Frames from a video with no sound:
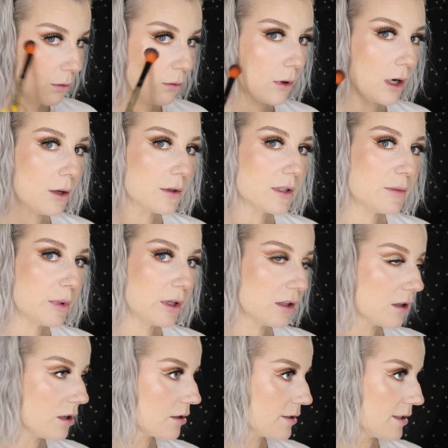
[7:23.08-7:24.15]
Wow, it's been
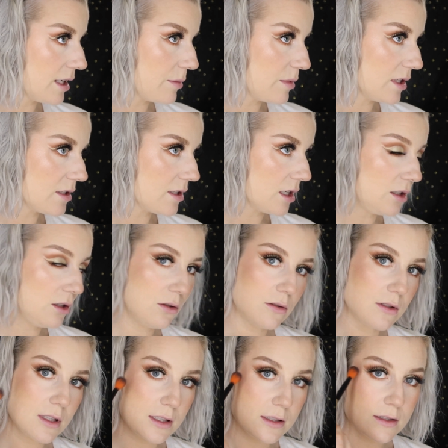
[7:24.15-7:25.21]
a long time since I
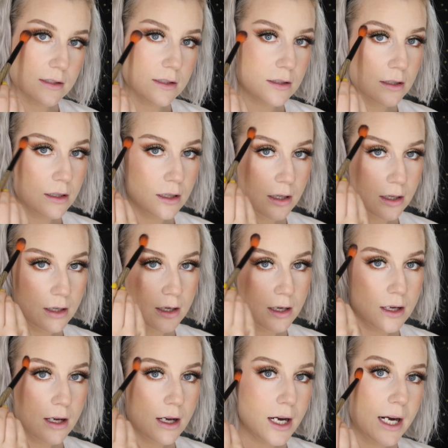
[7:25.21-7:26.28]
used this
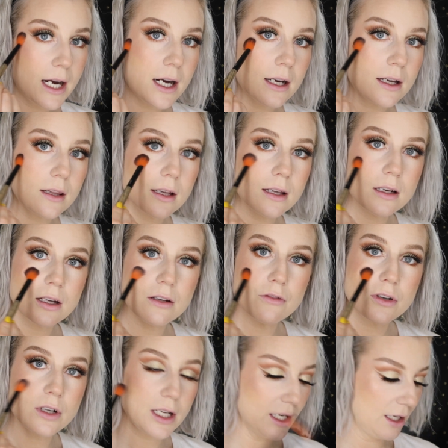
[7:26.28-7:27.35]
highlight. I
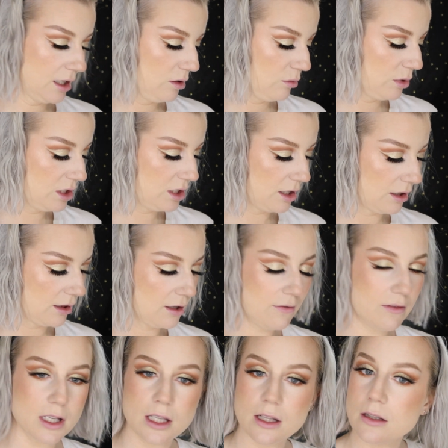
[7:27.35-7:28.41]
forgot how much I
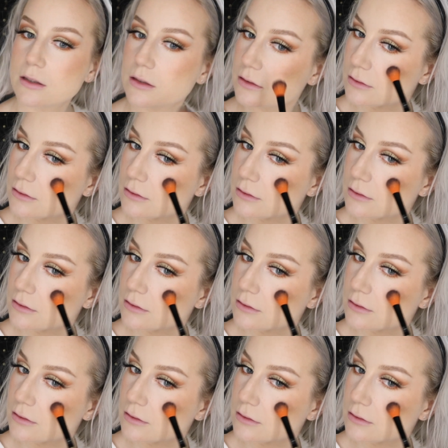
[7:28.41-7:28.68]
love it.